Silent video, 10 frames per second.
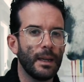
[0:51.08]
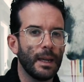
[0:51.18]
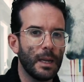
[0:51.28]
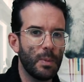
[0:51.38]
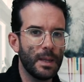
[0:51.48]

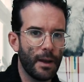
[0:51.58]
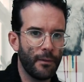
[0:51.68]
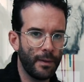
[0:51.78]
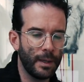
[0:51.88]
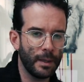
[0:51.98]
giving
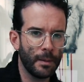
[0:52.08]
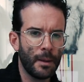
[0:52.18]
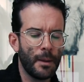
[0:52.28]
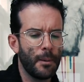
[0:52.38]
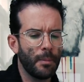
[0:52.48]
that feeling.
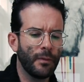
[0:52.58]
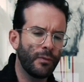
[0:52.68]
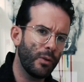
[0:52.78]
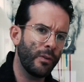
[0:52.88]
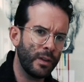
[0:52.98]
But
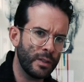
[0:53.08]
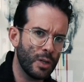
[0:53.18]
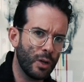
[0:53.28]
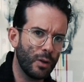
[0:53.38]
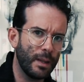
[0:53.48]
flow is
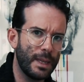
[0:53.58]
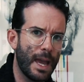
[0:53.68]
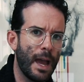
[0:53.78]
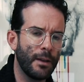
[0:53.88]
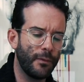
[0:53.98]
not only
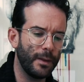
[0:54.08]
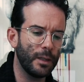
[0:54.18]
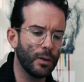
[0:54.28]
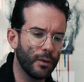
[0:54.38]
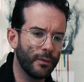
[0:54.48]
that
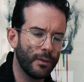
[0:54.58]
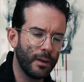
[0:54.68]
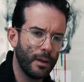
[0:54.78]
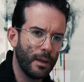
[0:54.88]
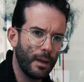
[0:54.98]
feeling of
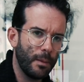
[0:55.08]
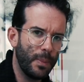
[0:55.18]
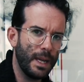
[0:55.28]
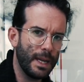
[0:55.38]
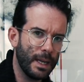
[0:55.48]

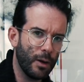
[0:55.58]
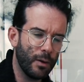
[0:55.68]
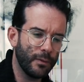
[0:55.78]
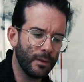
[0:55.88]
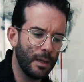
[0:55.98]

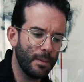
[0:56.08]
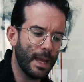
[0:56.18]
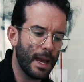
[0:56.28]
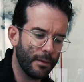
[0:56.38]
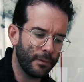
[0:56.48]
giving
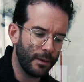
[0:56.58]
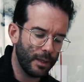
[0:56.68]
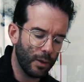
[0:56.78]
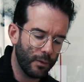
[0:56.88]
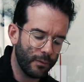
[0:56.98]
that
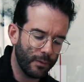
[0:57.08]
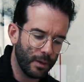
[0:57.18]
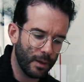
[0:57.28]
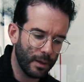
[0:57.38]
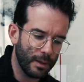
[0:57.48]
feeling of
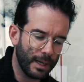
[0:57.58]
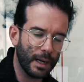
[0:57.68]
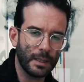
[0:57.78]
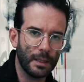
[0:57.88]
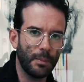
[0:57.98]
the
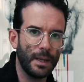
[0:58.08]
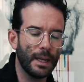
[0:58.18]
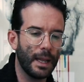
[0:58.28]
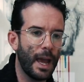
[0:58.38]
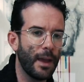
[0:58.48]
character being
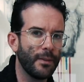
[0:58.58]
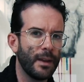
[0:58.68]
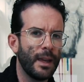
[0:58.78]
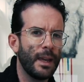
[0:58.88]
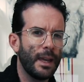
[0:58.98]
alive.
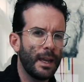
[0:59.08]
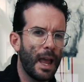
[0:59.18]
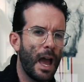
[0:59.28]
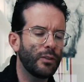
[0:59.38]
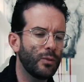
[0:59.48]

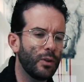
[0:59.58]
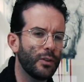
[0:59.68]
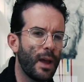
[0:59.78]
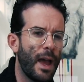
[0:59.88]
It has to also